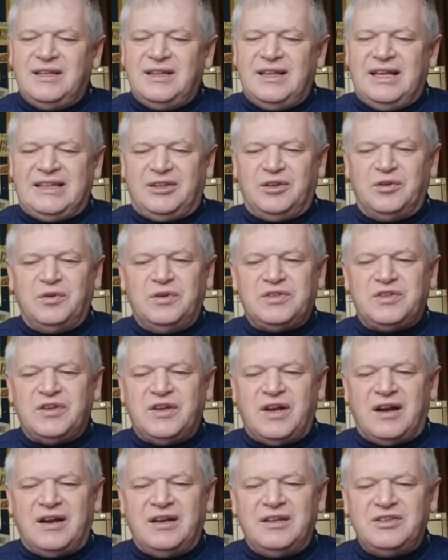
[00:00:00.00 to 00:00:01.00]
Let those who
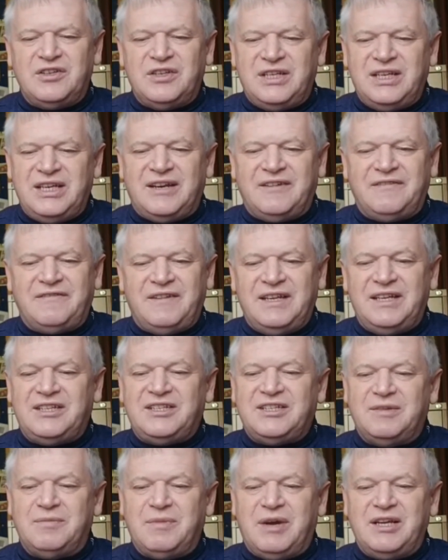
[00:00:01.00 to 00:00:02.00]
are in Judea flee
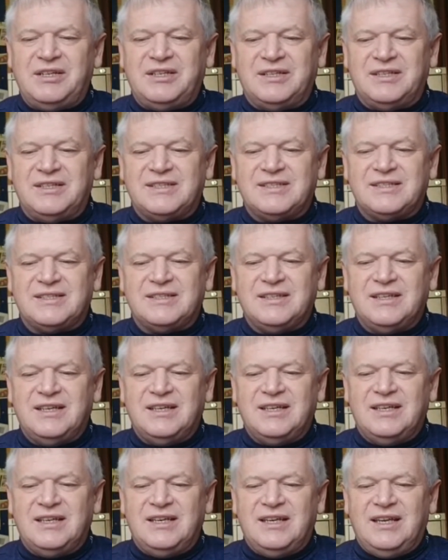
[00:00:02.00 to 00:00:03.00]
to the mountains.
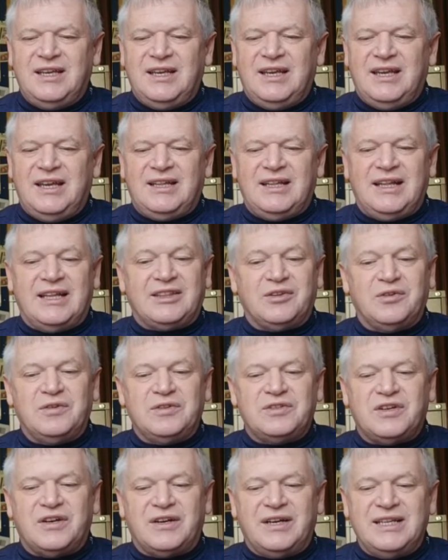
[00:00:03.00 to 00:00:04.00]
Let
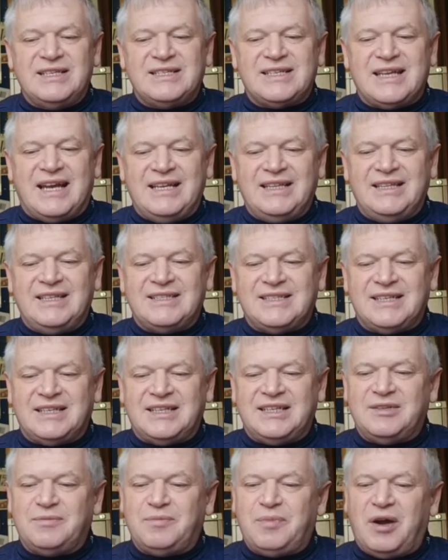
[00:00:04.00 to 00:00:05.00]
those who are inside the
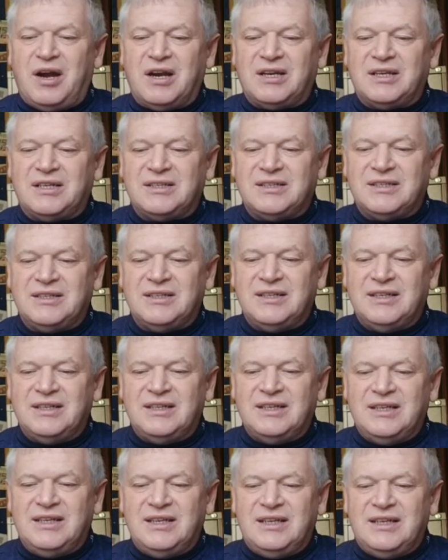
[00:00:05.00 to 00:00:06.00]
city depart,
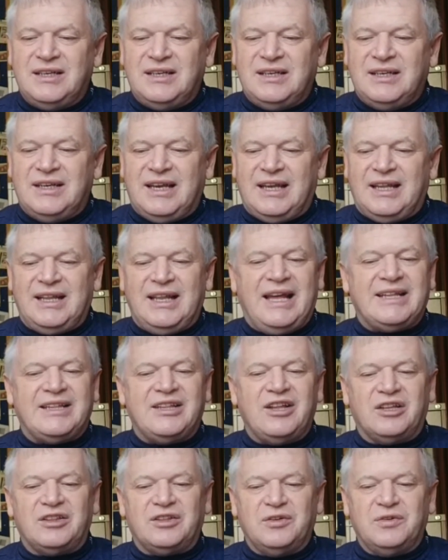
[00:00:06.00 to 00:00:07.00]
and let
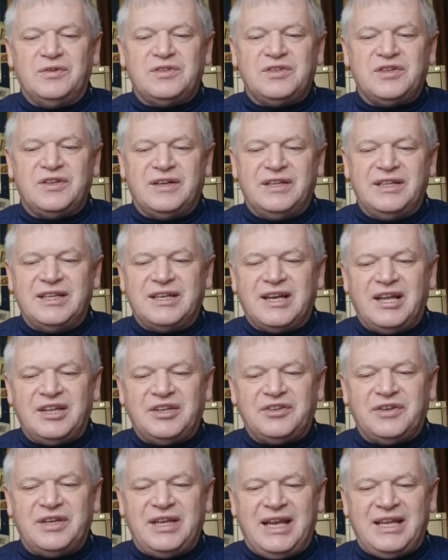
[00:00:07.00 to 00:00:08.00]
not those who are in the
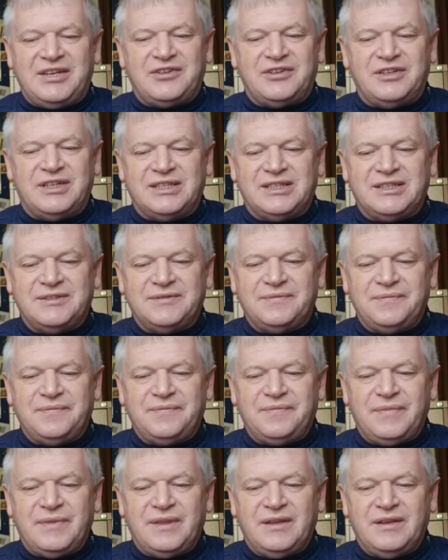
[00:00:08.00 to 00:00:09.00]
country enter it.
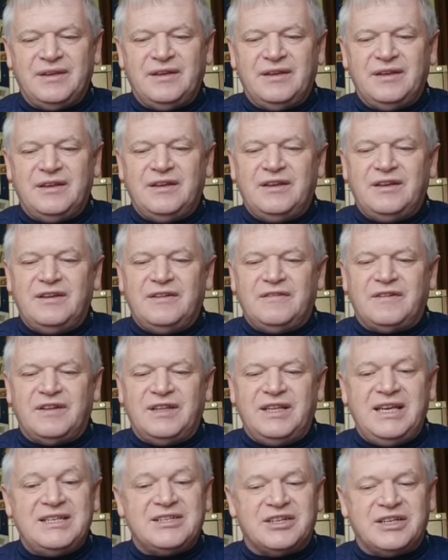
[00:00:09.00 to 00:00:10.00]
For
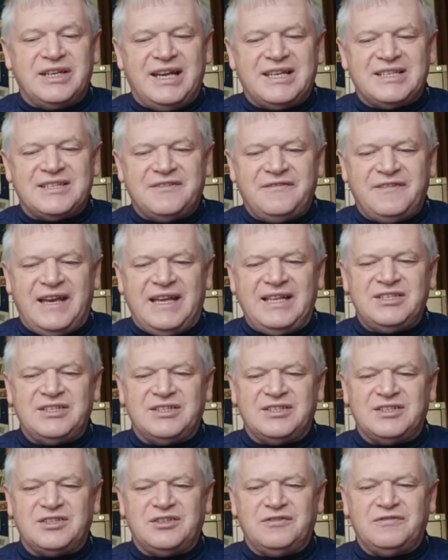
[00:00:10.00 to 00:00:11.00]
these are days of
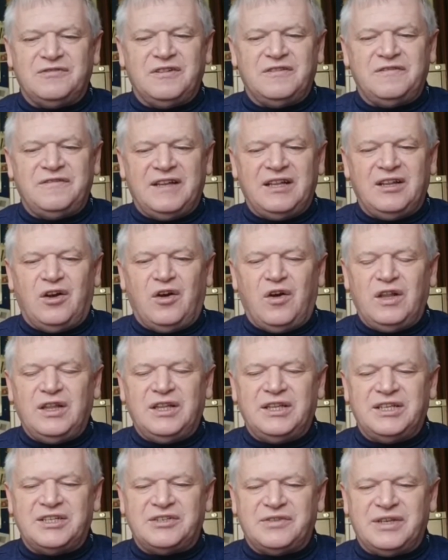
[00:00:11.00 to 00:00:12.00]
vengeance, to fulfill all
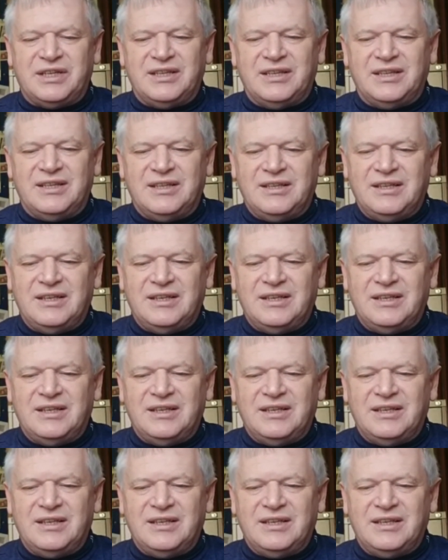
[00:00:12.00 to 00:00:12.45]
that is written.